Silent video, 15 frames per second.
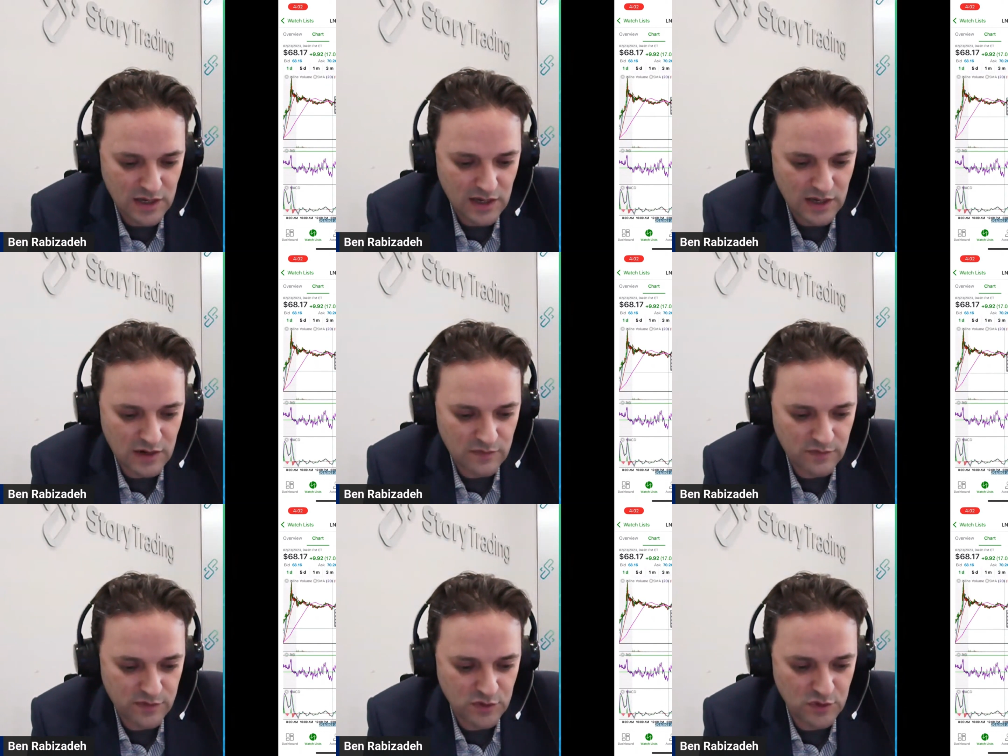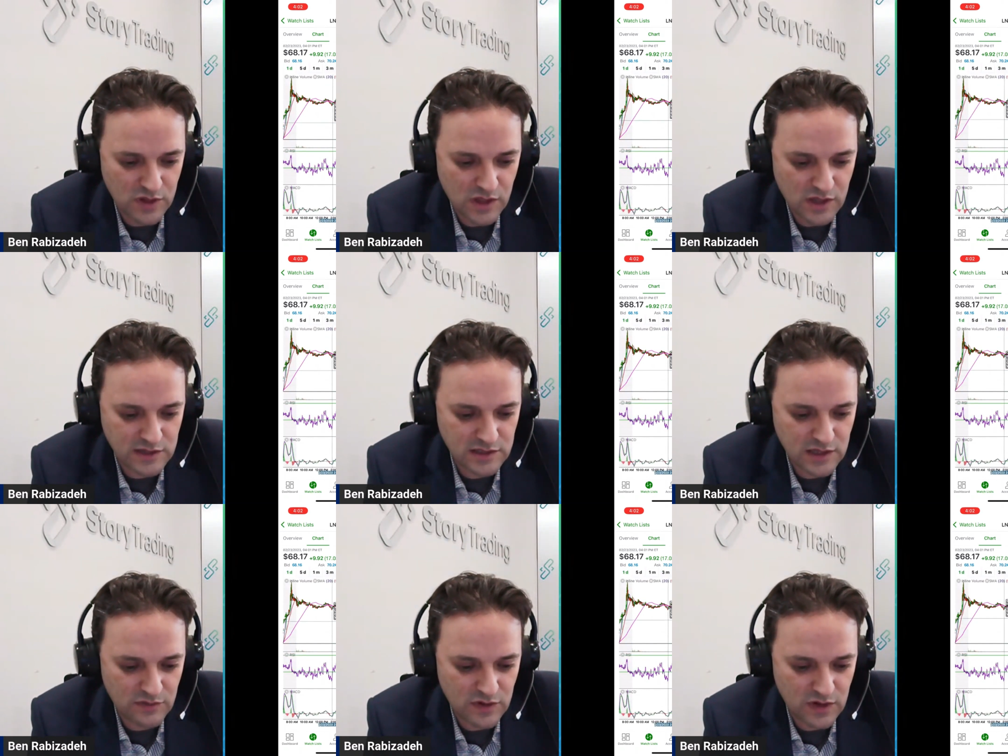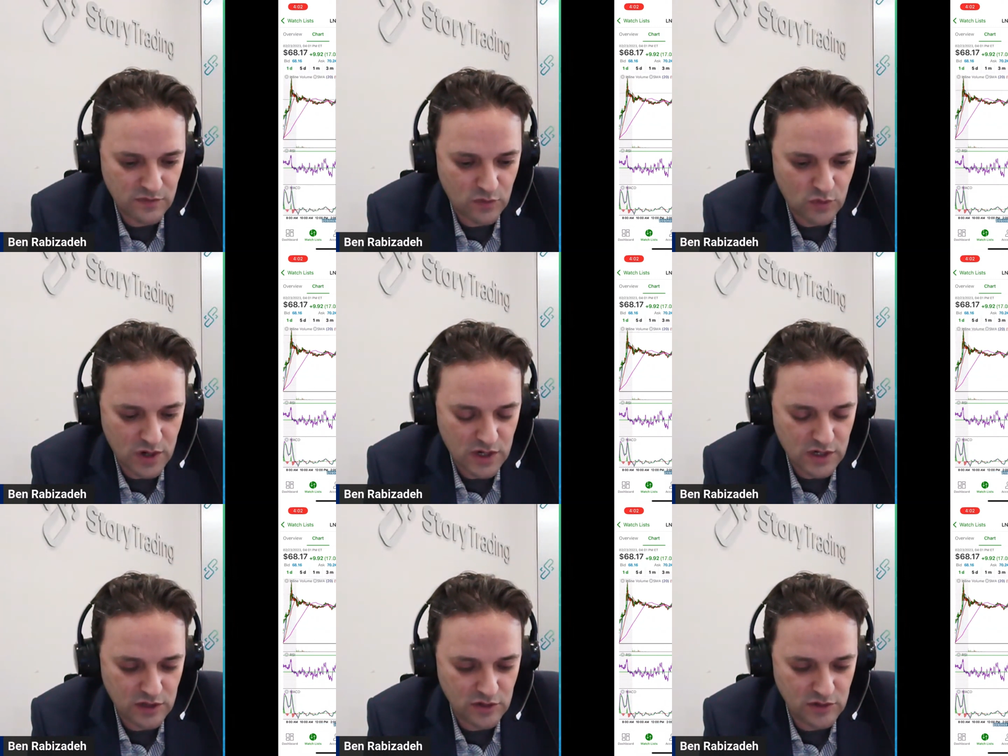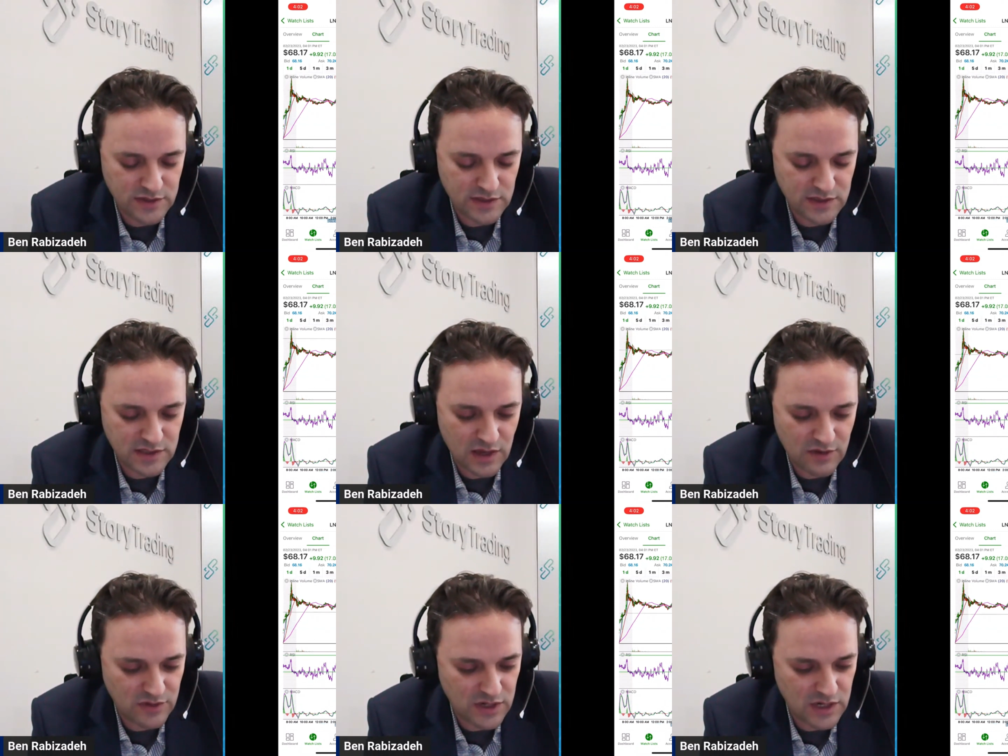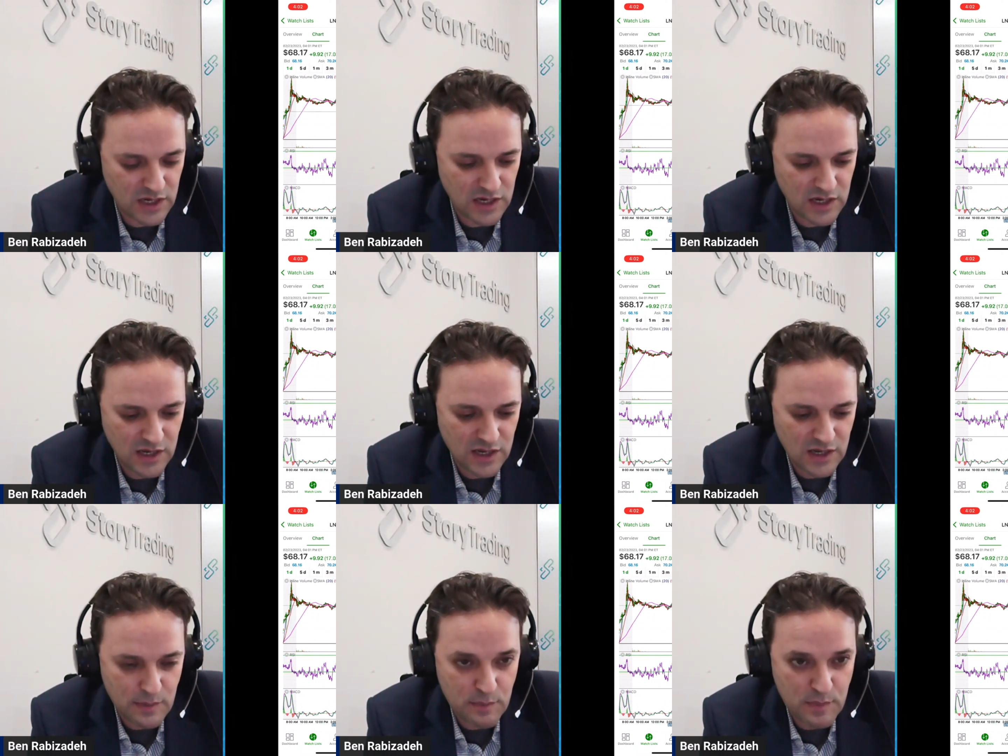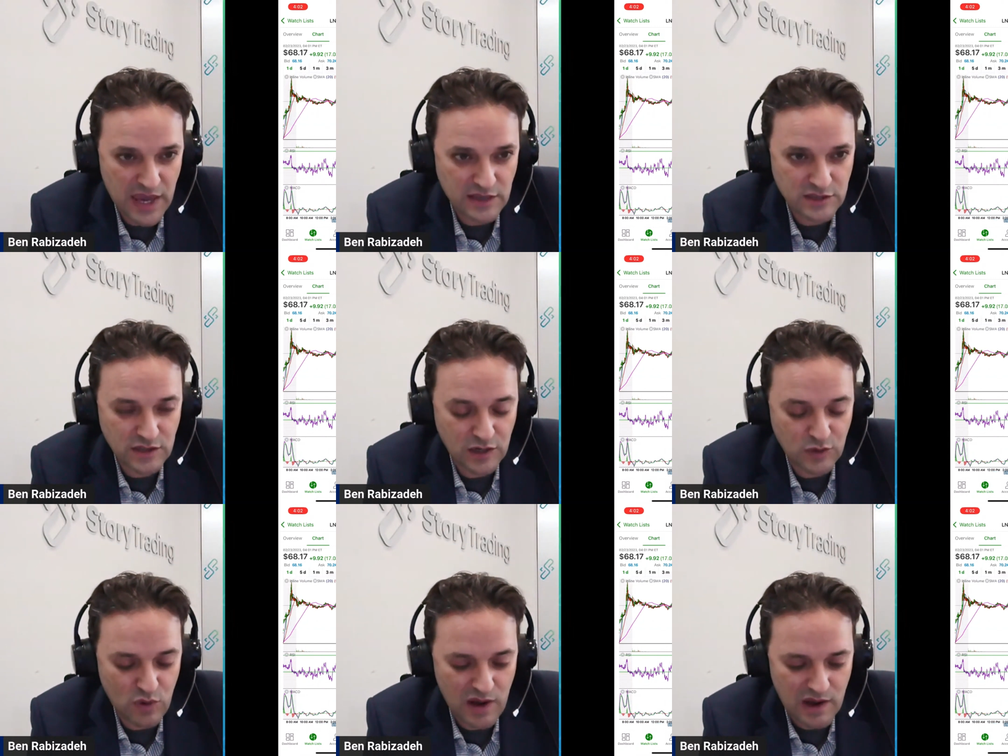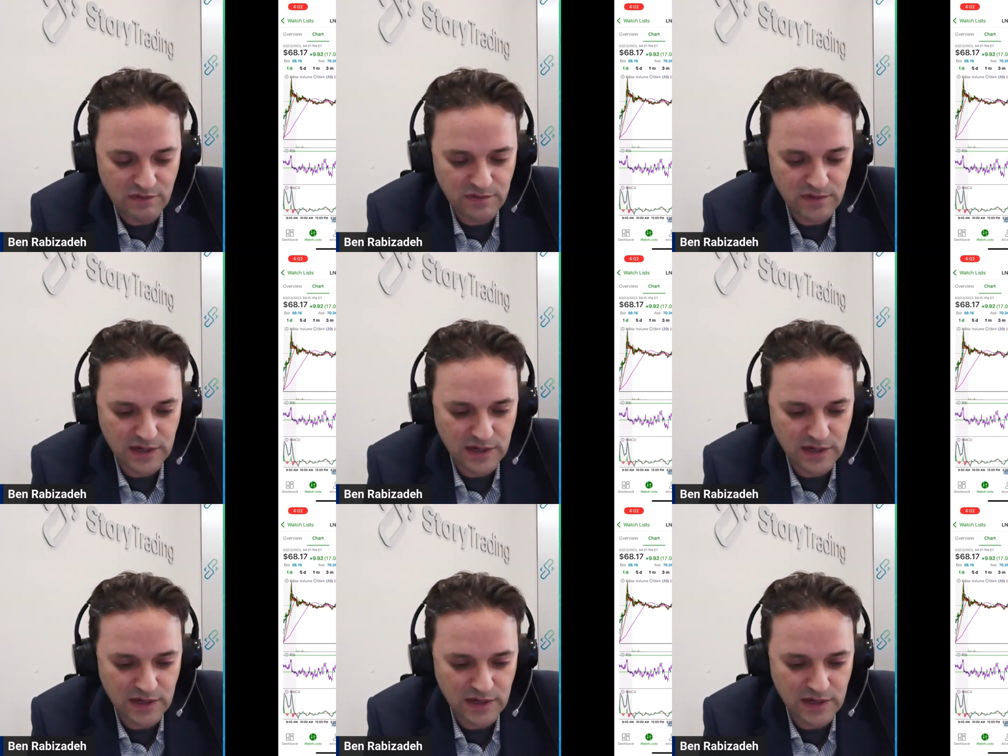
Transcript: and it flew to like 74, closed at 70, based on what?